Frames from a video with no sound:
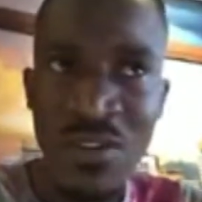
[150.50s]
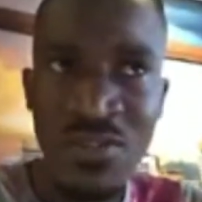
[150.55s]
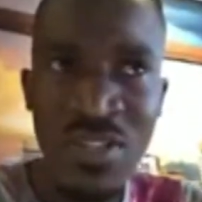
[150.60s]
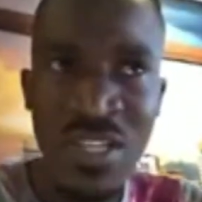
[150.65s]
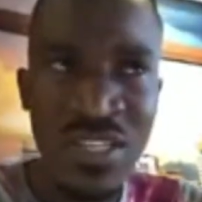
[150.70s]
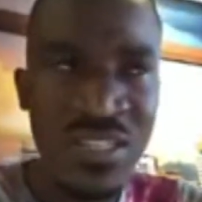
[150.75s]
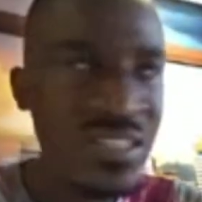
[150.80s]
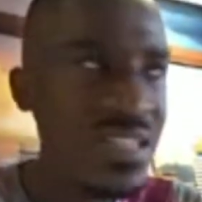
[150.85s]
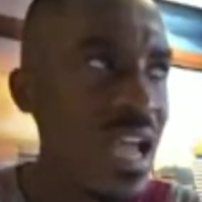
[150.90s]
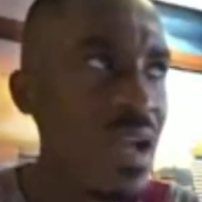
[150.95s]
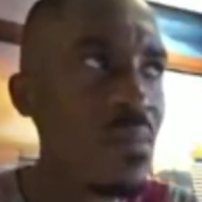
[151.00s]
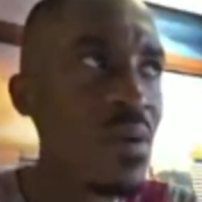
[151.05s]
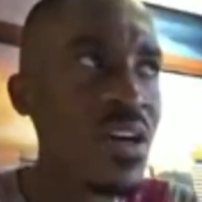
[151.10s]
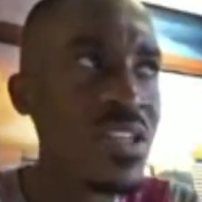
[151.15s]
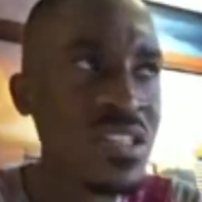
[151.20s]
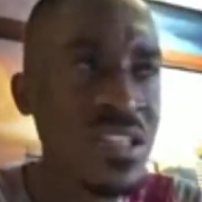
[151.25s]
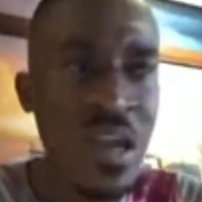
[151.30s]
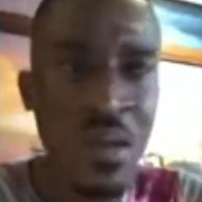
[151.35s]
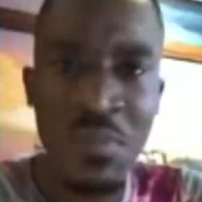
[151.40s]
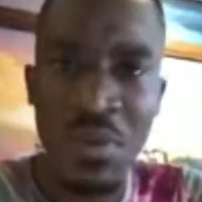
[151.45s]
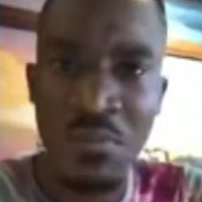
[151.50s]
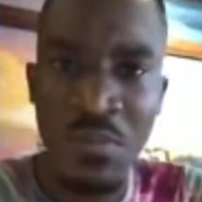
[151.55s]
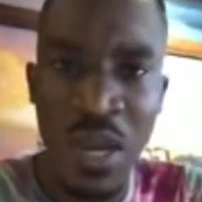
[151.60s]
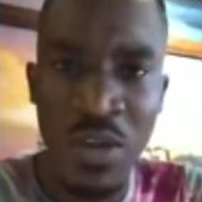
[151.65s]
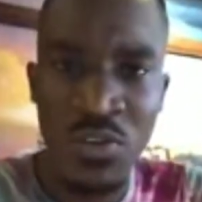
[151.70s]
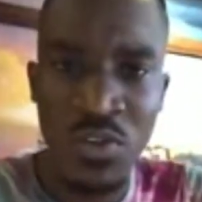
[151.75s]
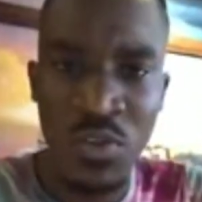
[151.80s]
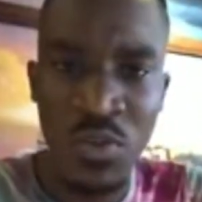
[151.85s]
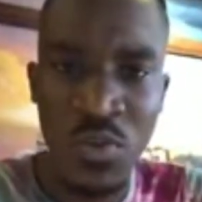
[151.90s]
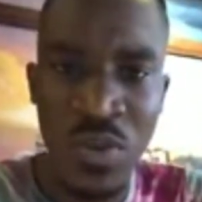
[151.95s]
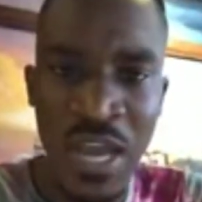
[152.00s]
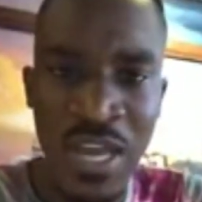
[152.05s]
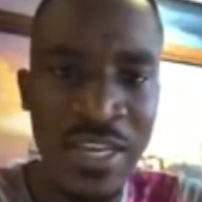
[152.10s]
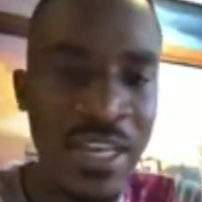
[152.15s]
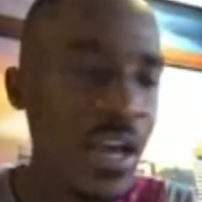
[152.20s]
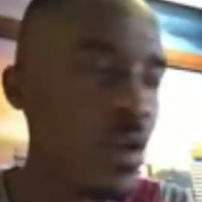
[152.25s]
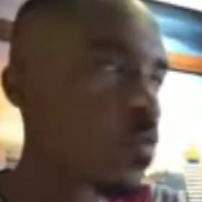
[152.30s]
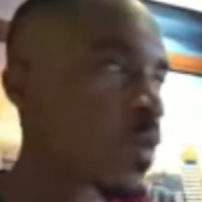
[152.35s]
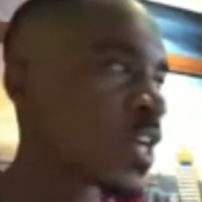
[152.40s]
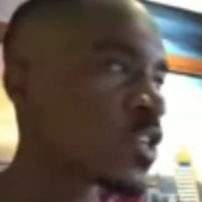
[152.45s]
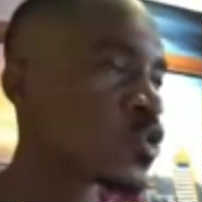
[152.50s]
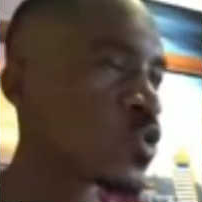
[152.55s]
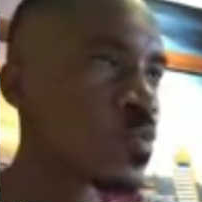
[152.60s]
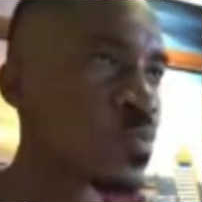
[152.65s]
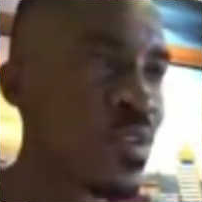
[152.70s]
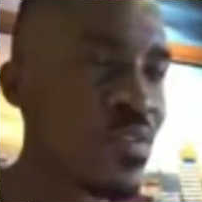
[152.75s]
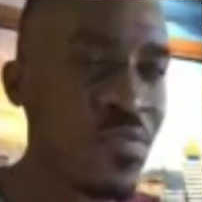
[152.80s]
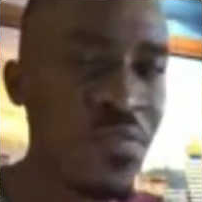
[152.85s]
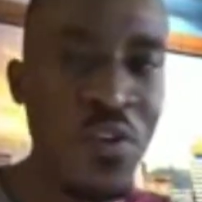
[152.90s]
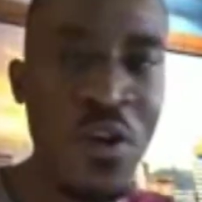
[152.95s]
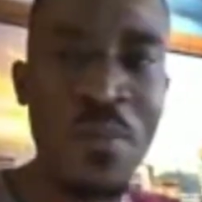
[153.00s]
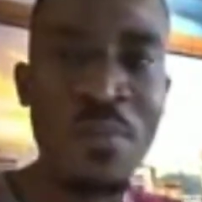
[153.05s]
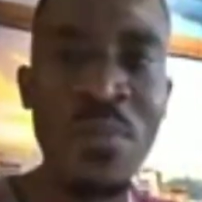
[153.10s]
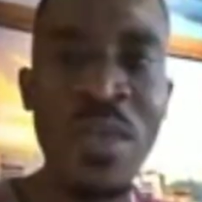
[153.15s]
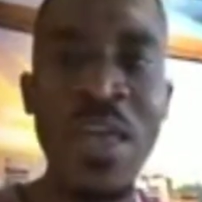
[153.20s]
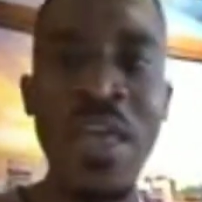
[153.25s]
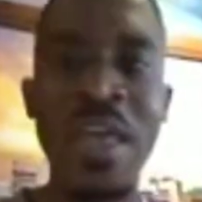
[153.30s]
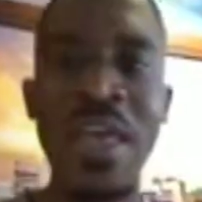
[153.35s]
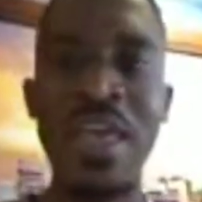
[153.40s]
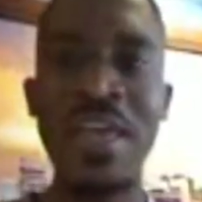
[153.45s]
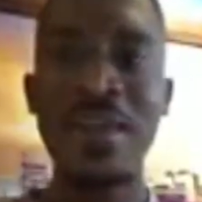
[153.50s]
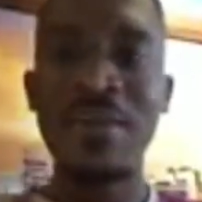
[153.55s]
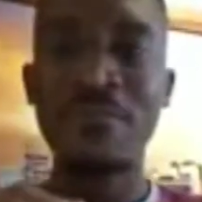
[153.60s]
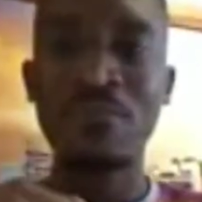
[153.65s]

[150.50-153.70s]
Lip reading: Around this time, I was coming back to Uganda. I went to perform.